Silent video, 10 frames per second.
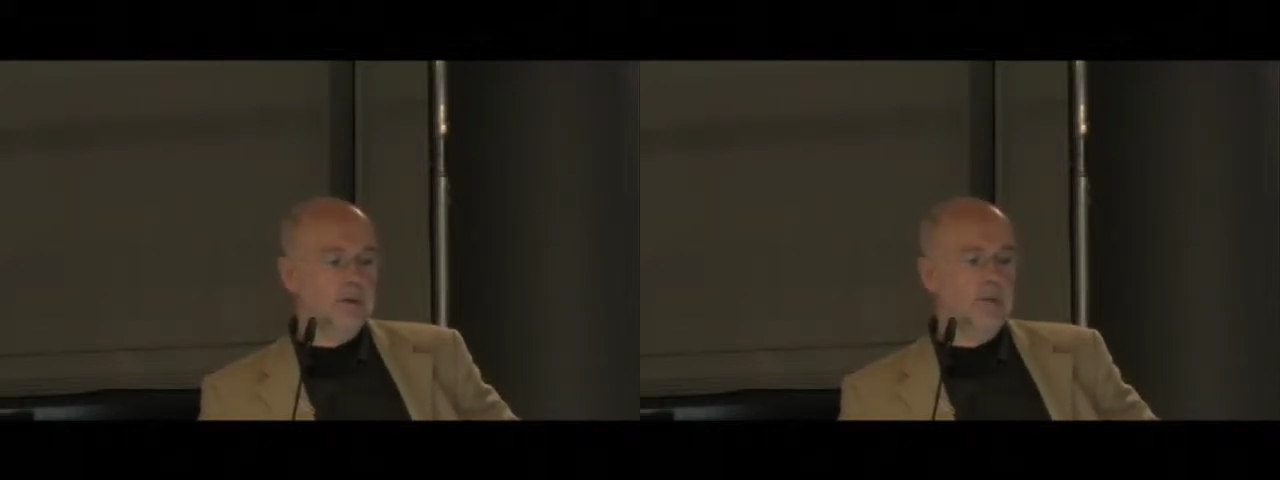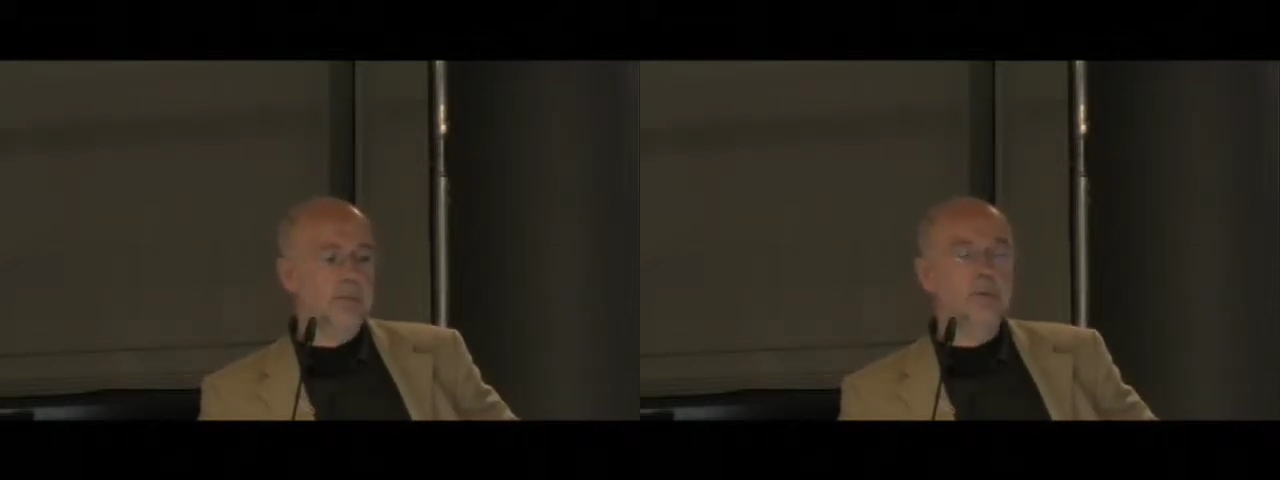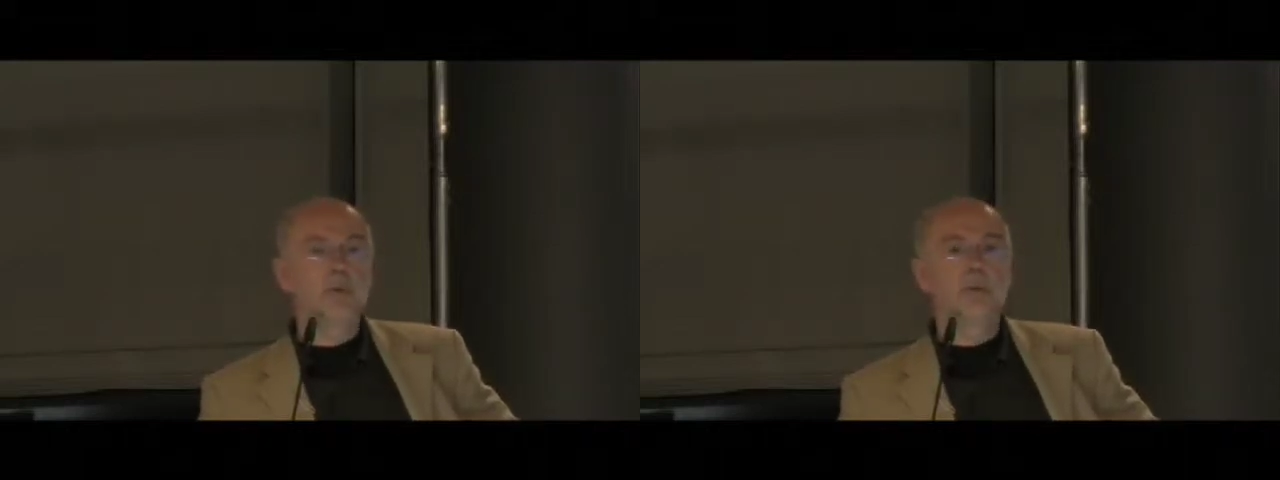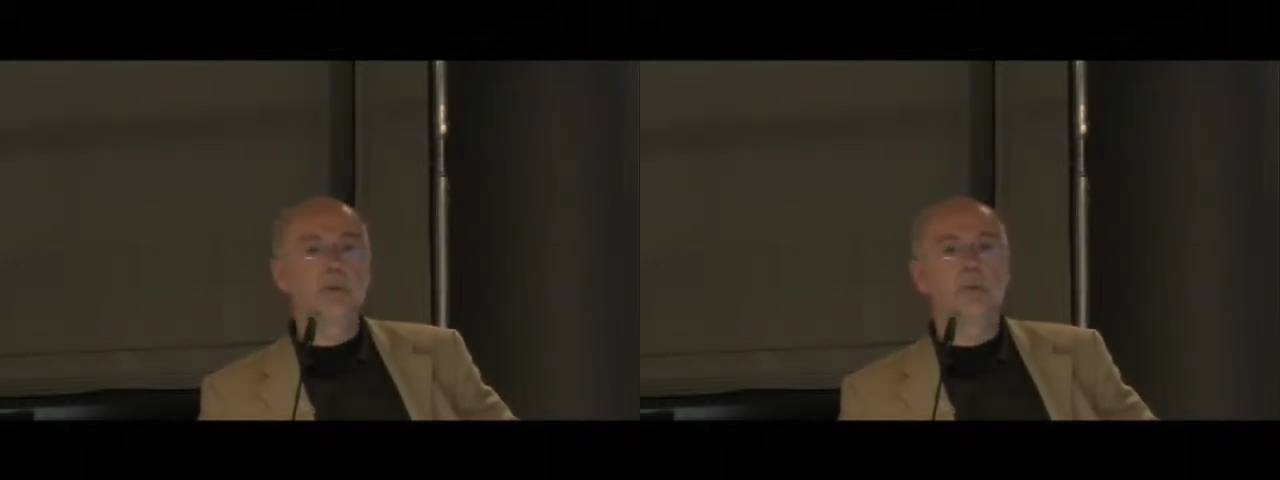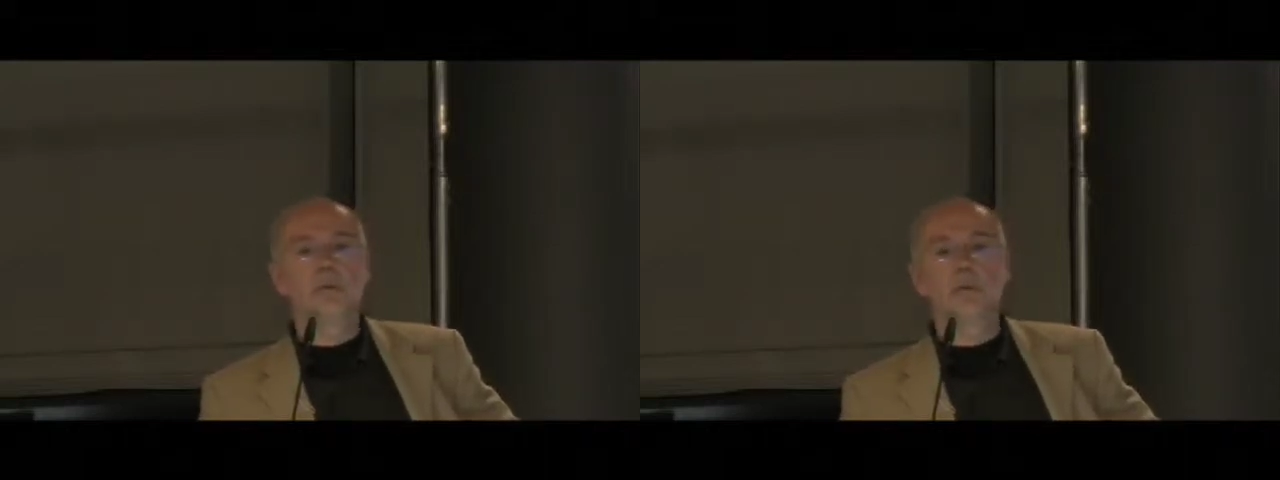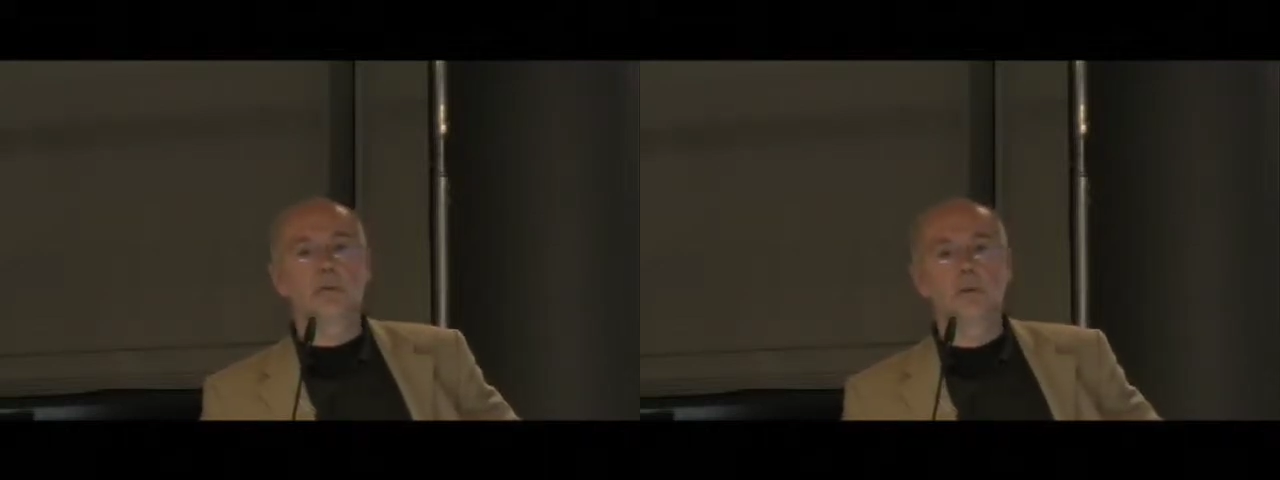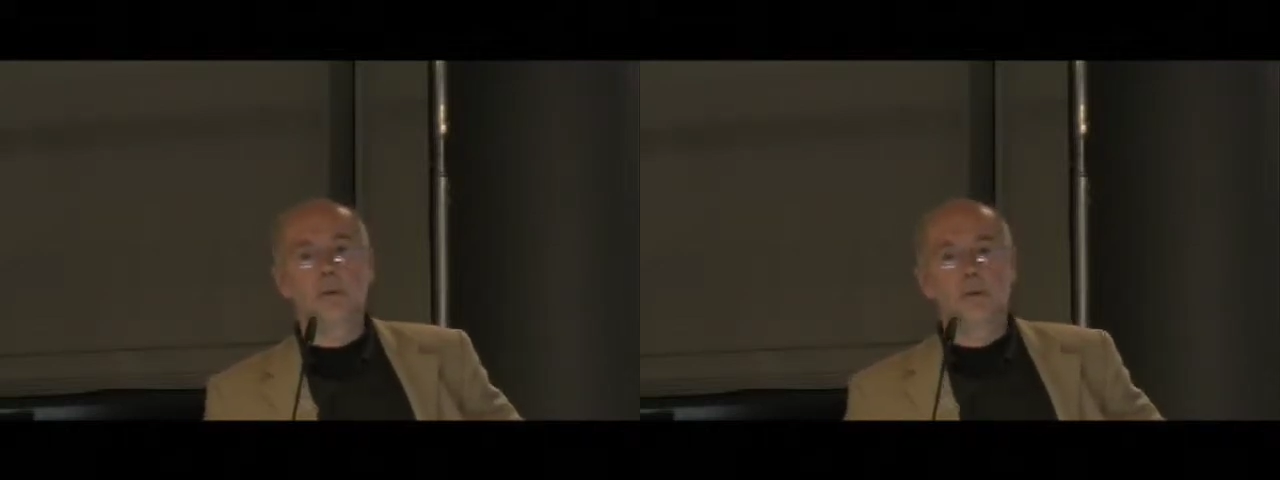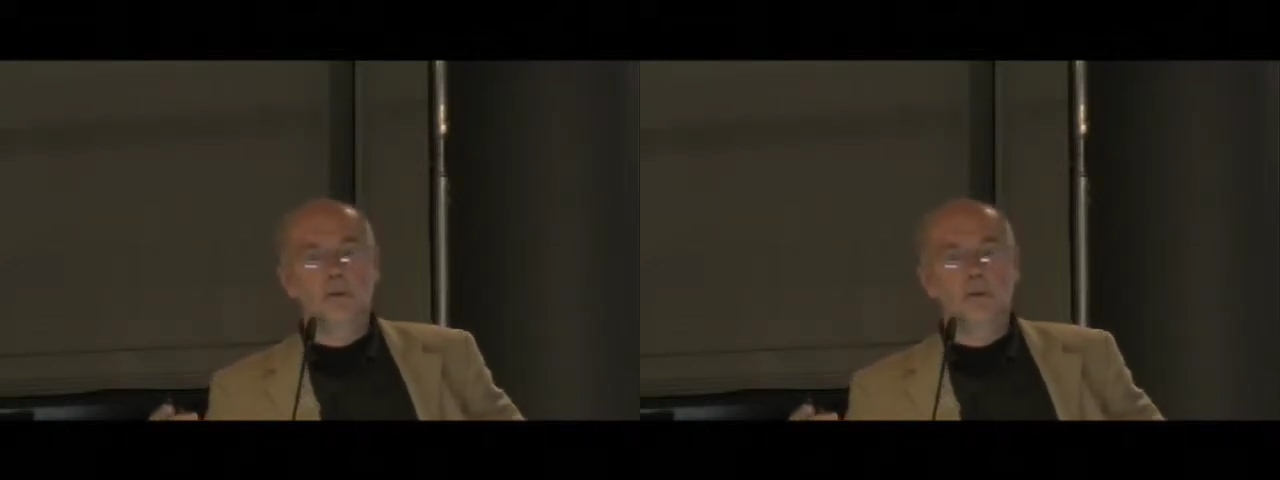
computing, or